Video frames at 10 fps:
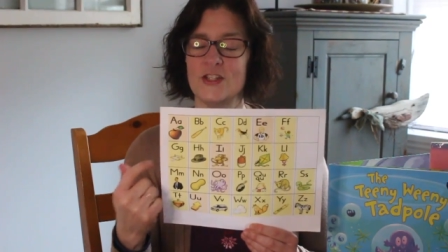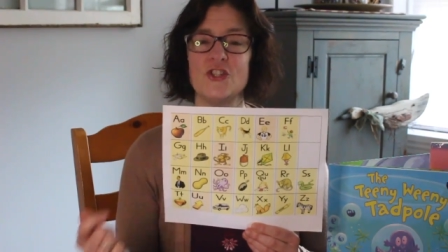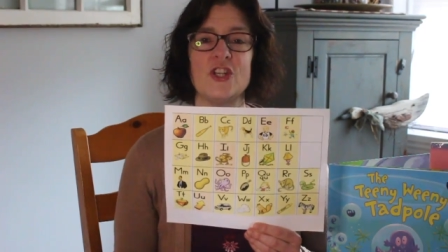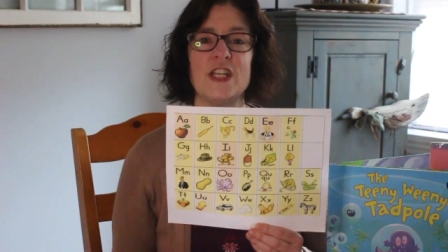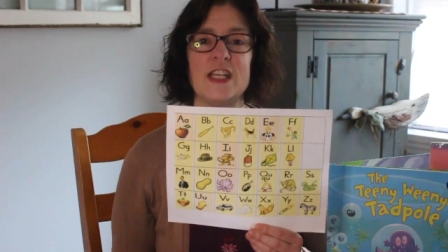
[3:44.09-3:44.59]

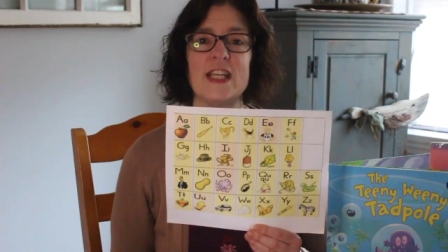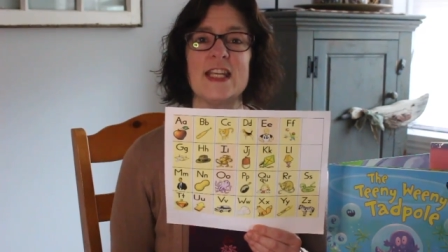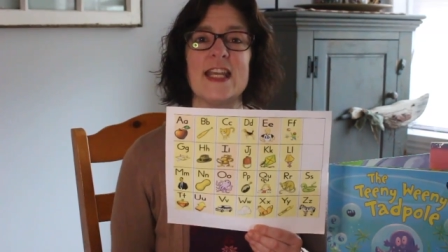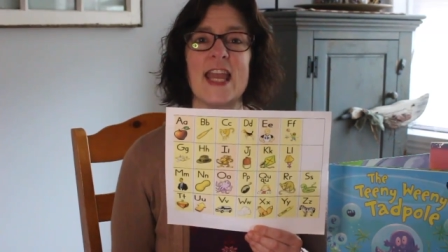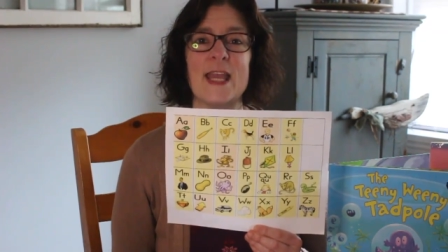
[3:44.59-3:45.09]
G,
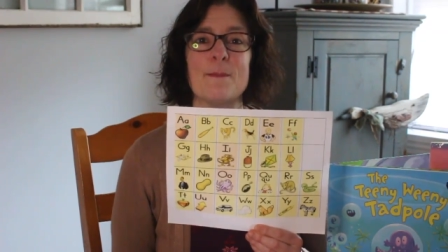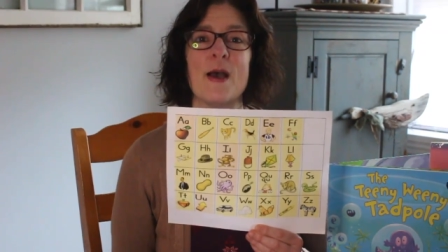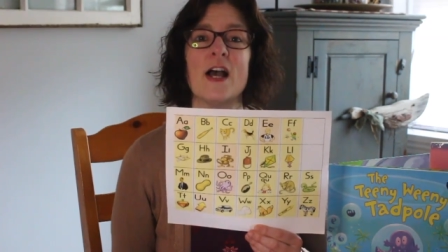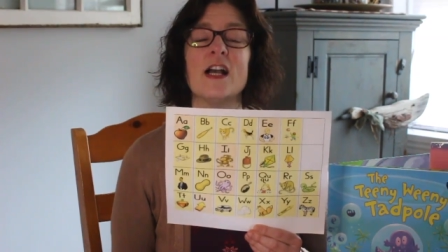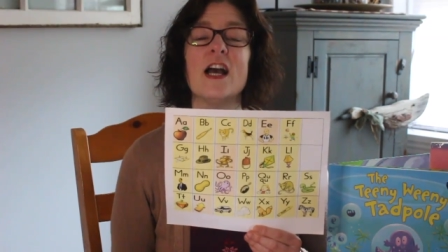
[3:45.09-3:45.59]
game,
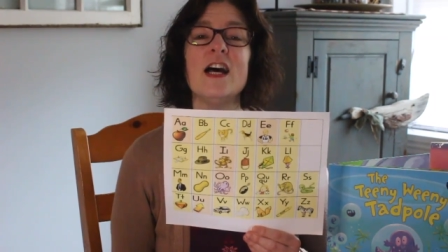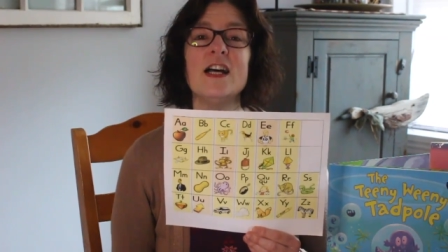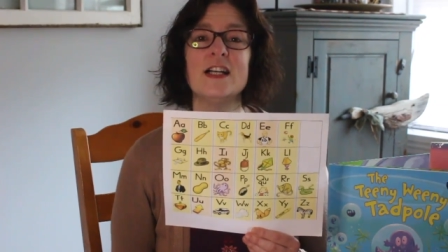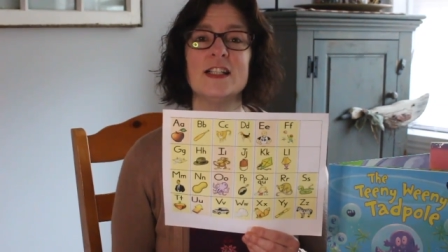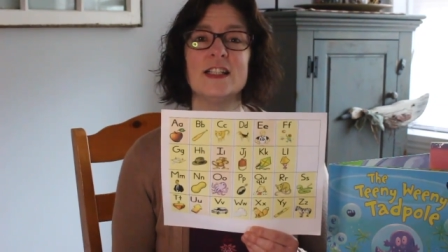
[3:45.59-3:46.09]
g.
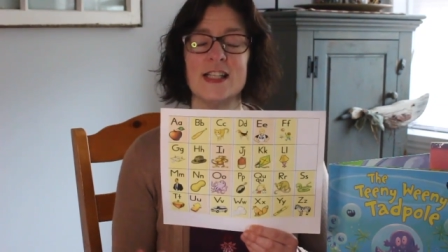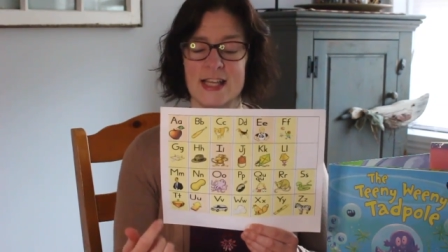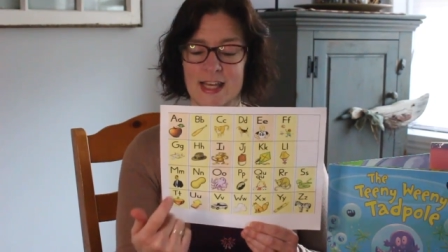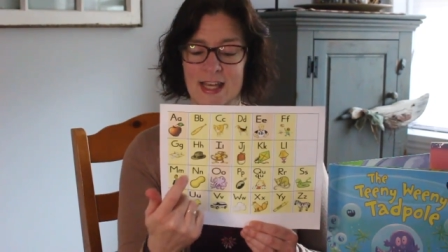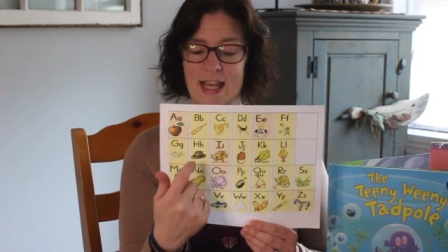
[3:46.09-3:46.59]

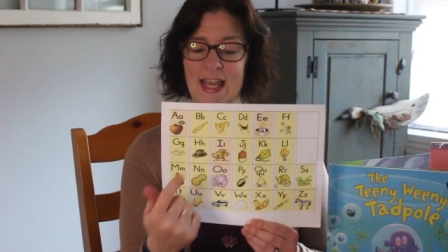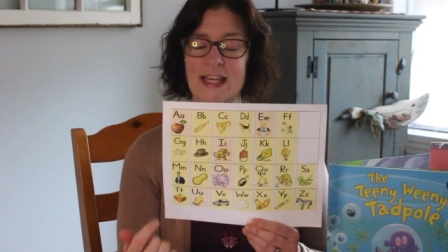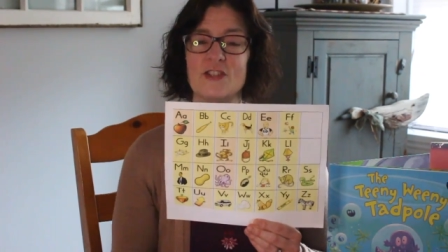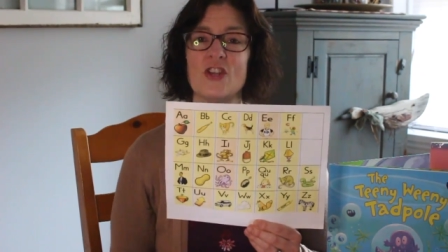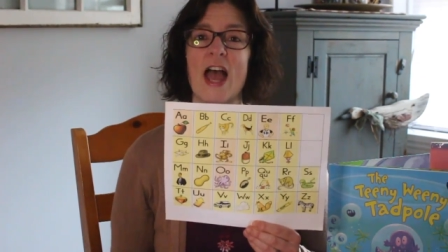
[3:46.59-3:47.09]

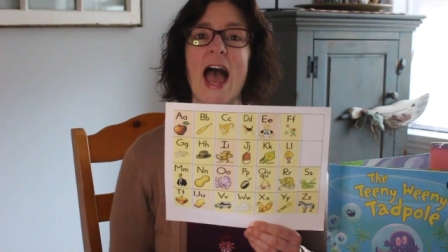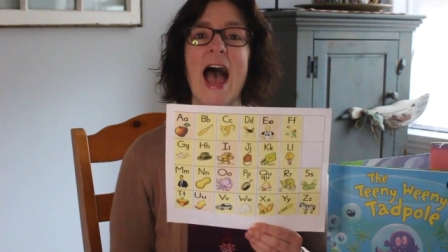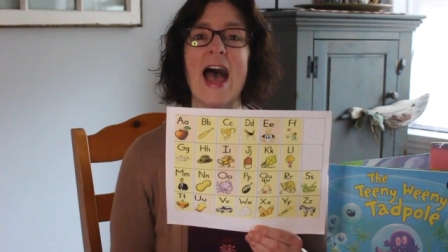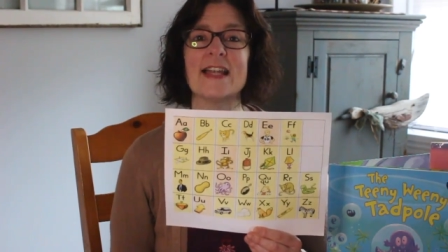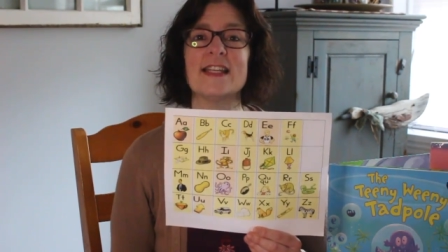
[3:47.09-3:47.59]
H,
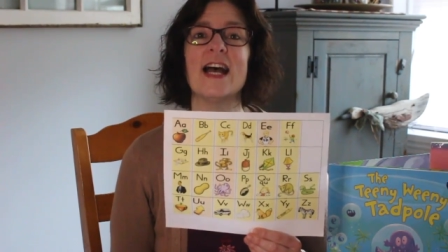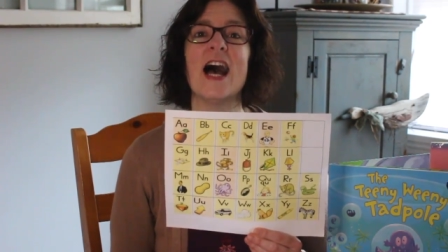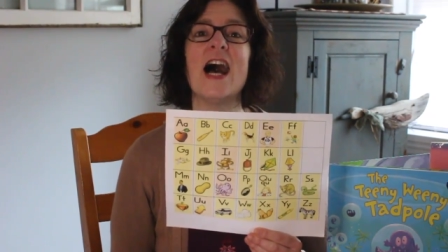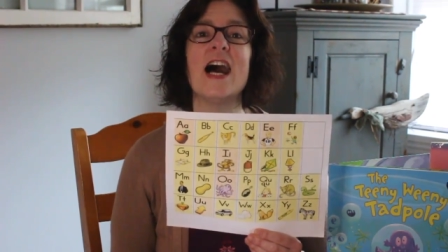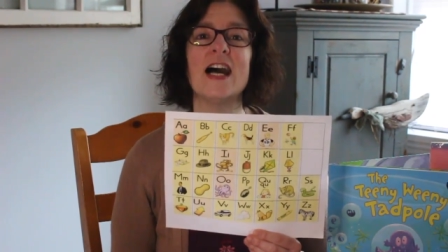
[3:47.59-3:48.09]
hat,
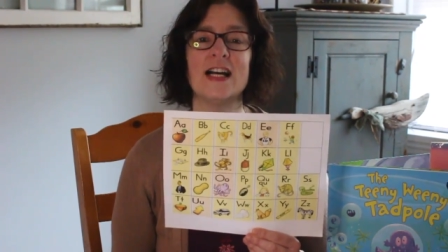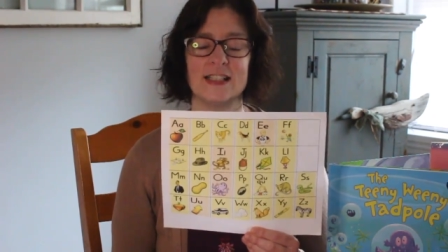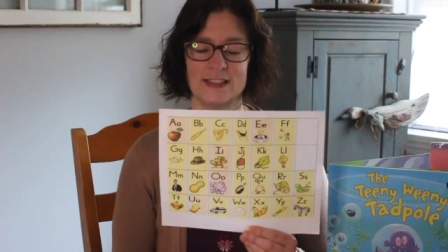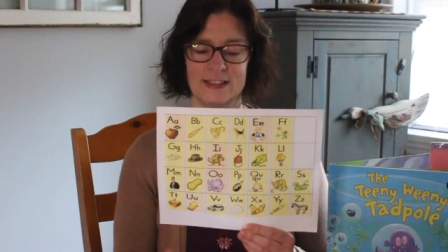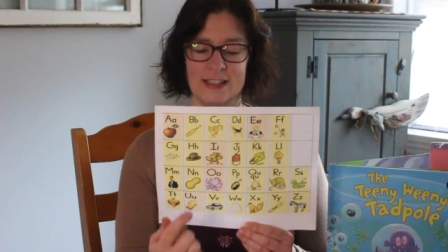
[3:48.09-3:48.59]
h.
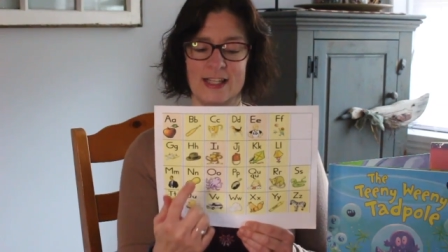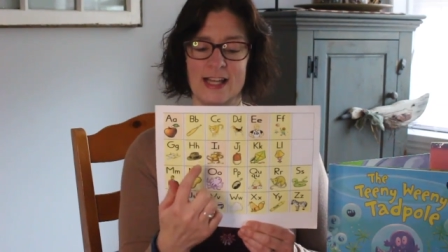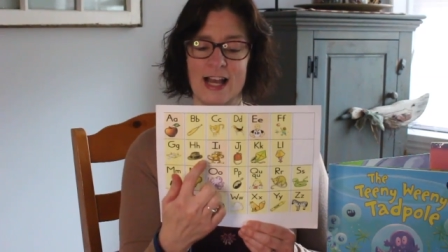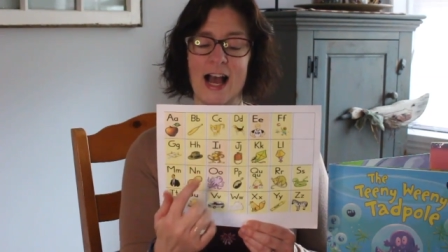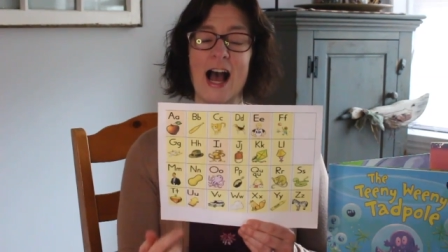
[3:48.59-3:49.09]

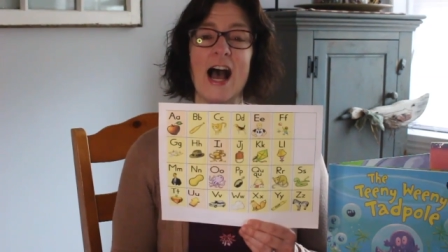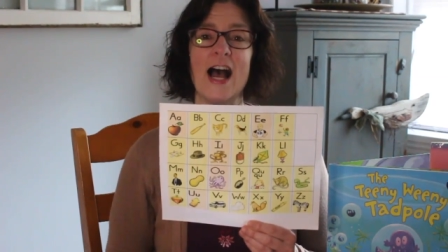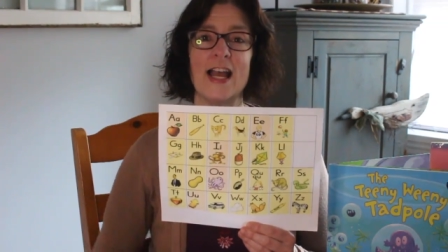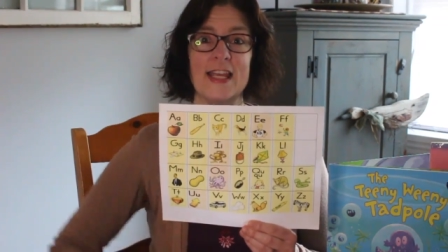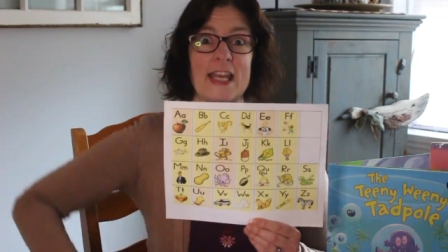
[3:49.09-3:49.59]

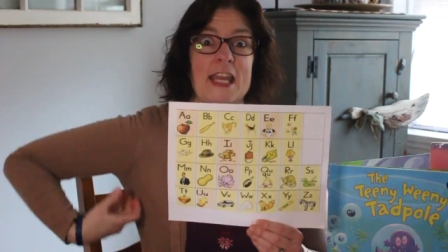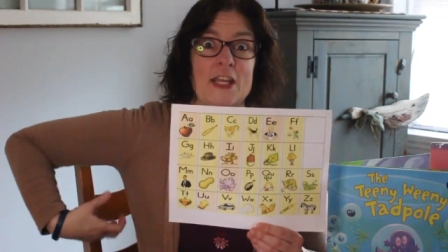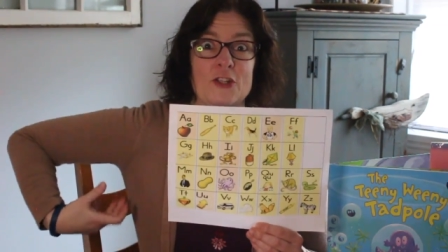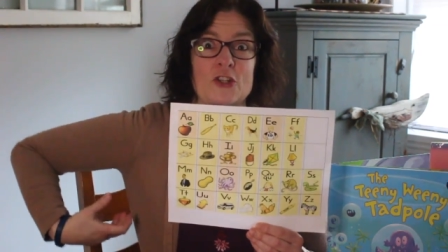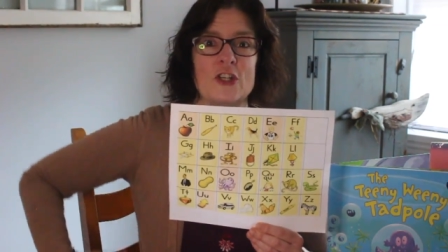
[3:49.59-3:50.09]
I,
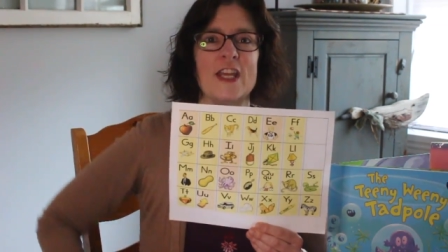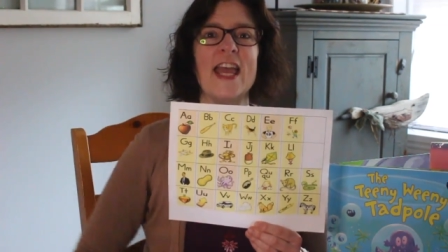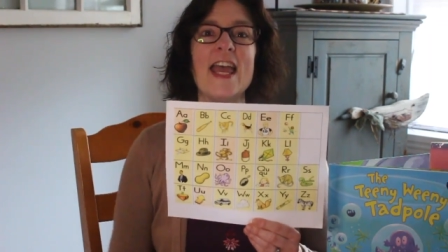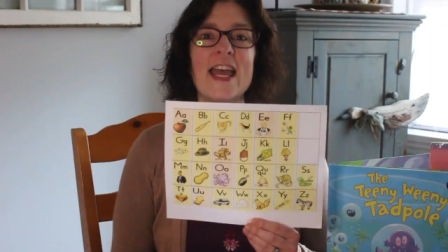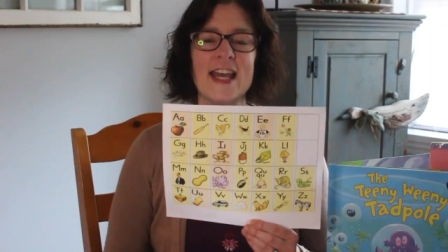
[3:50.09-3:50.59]
itch,
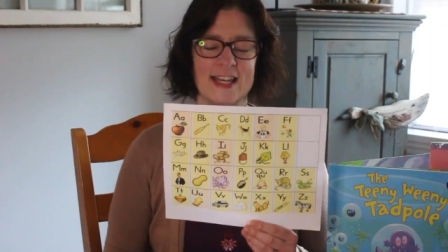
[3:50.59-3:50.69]
eh.